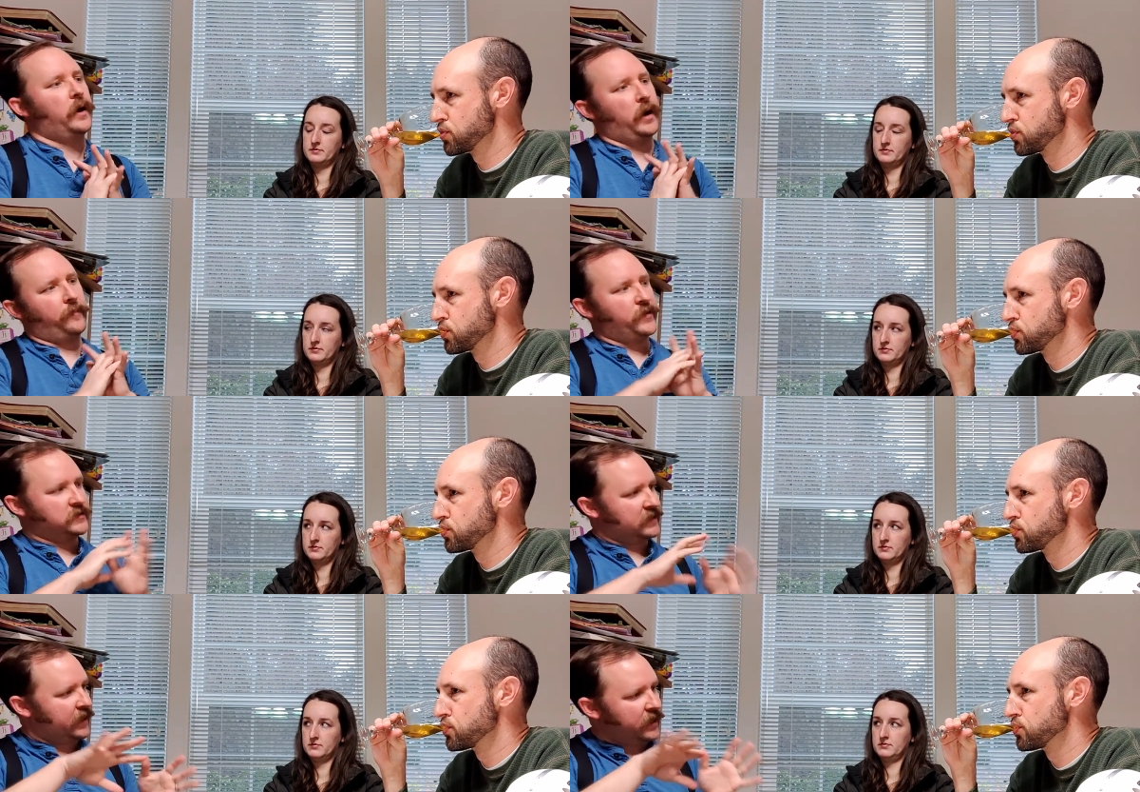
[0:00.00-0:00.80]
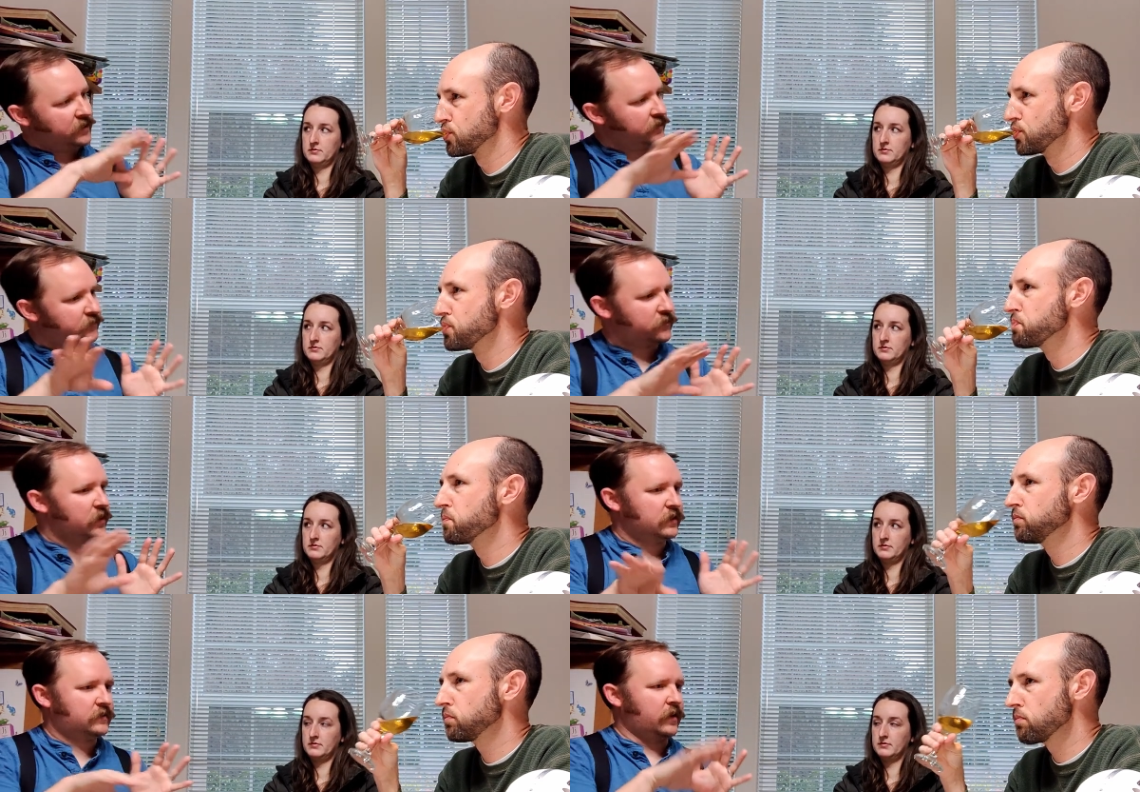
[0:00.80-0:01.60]
Speaker 1: There's that hint
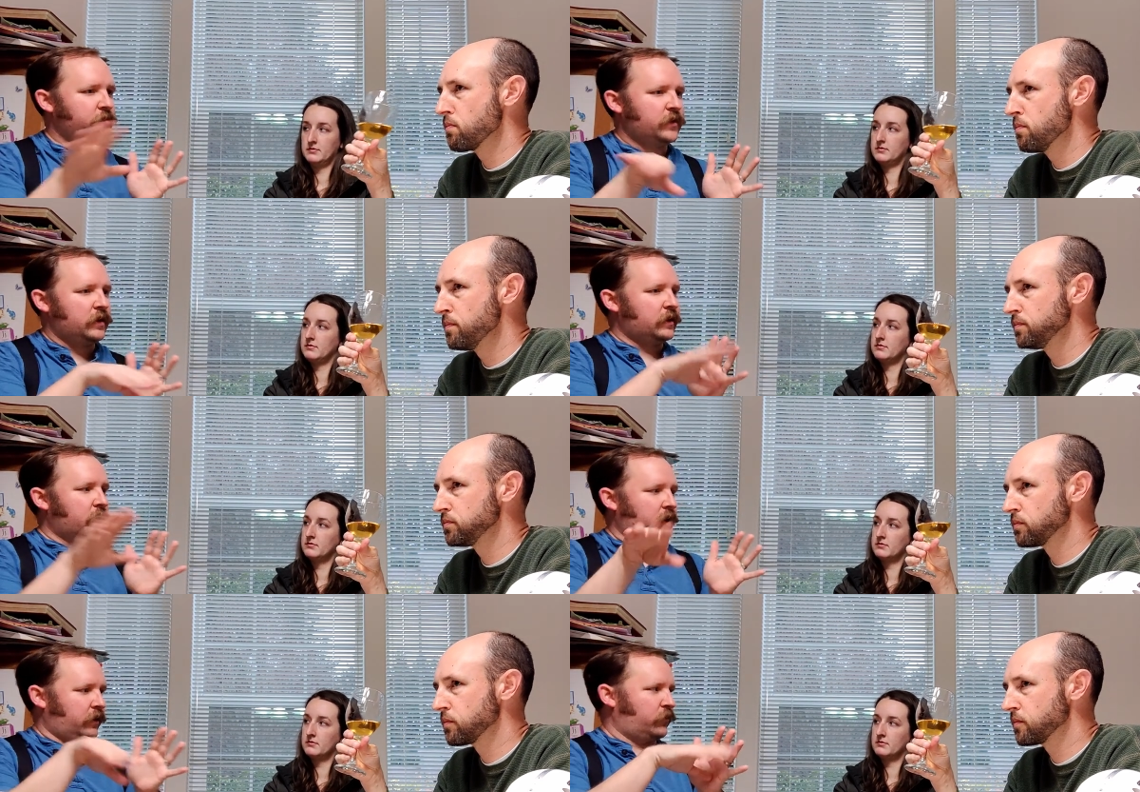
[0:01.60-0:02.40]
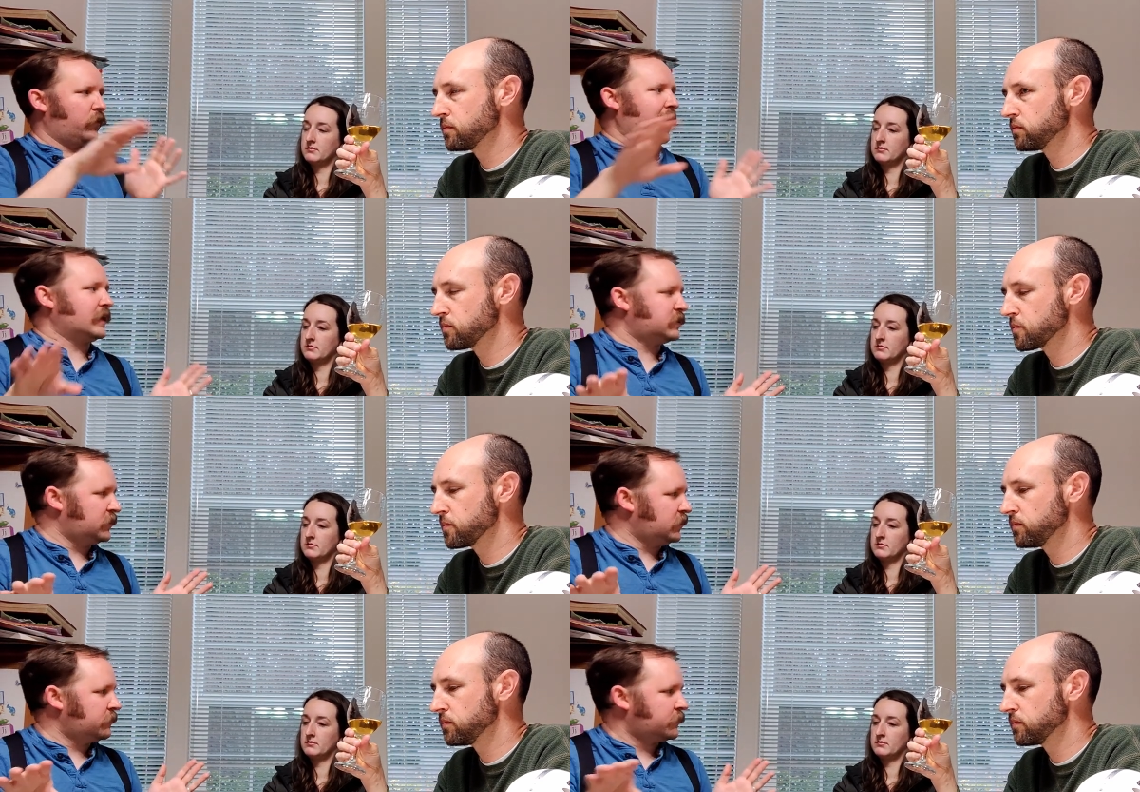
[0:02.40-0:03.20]
of something kind of
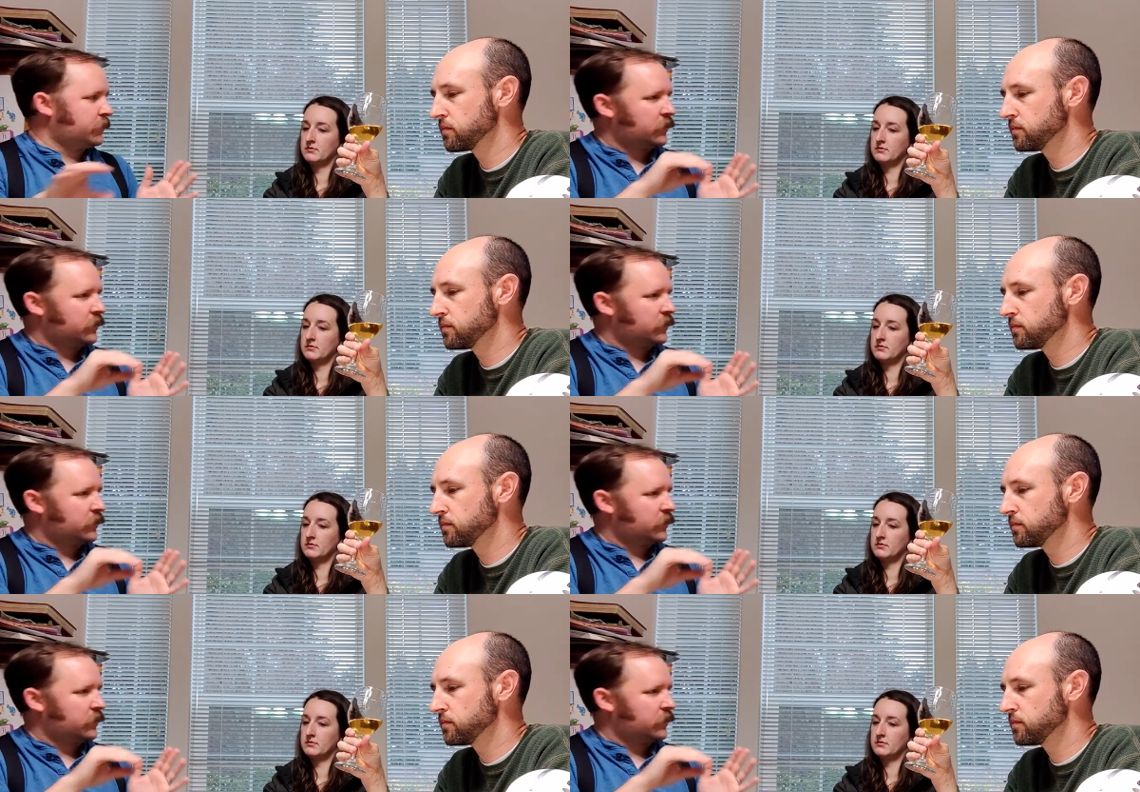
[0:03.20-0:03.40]
grassy